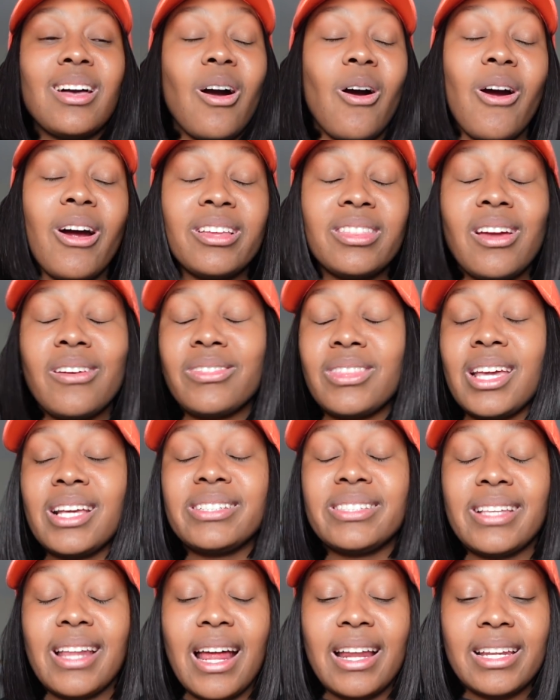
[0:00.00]
Are there
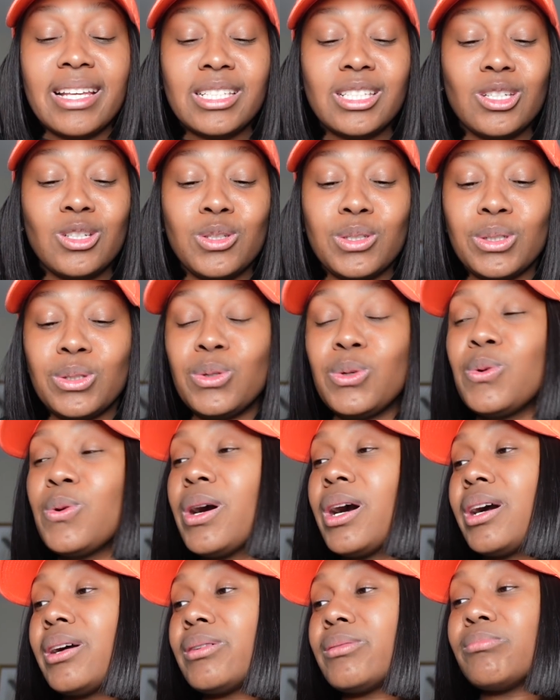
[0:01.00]
things that I need to
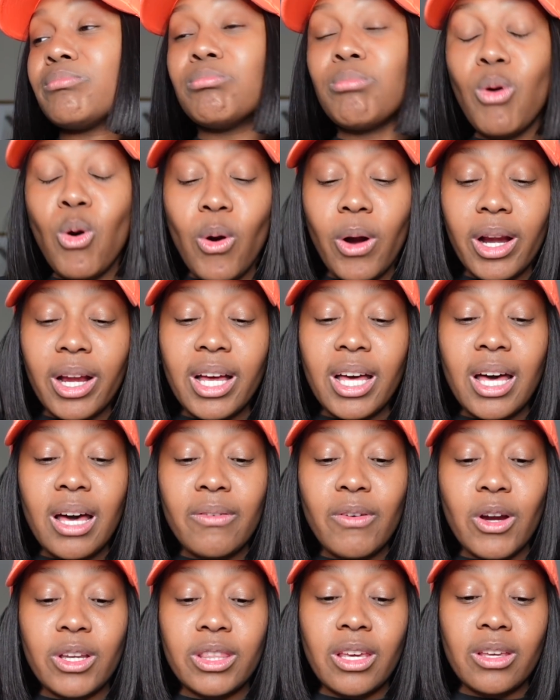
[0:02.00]
do more
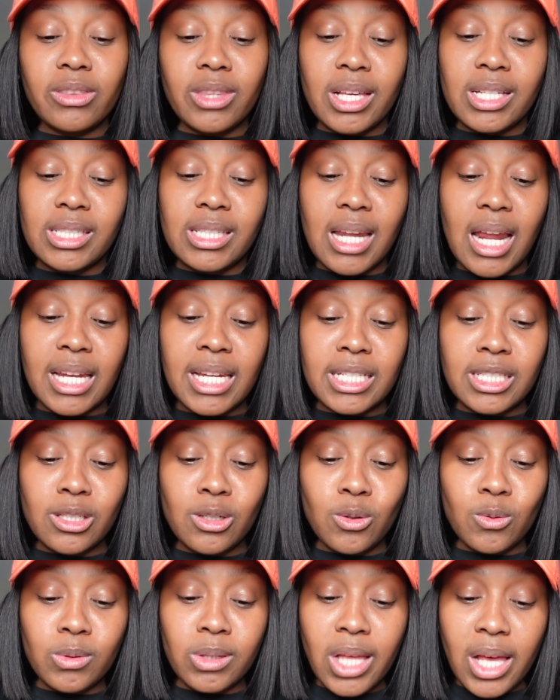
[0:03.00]
of? Are there things that I need to
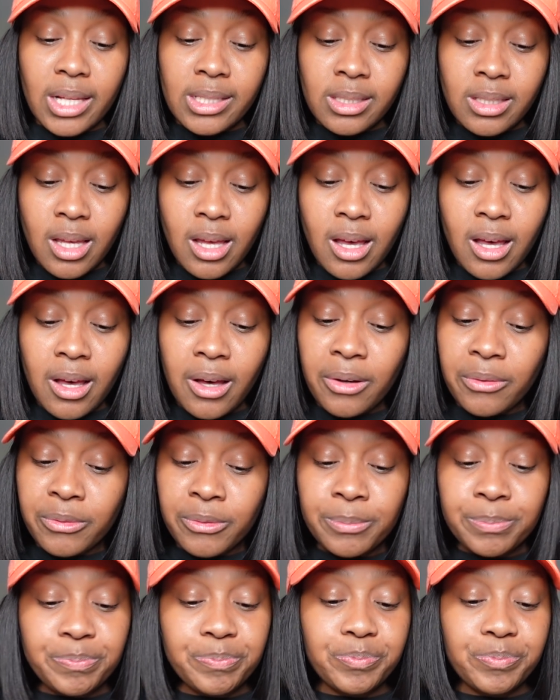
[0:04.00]
do less of?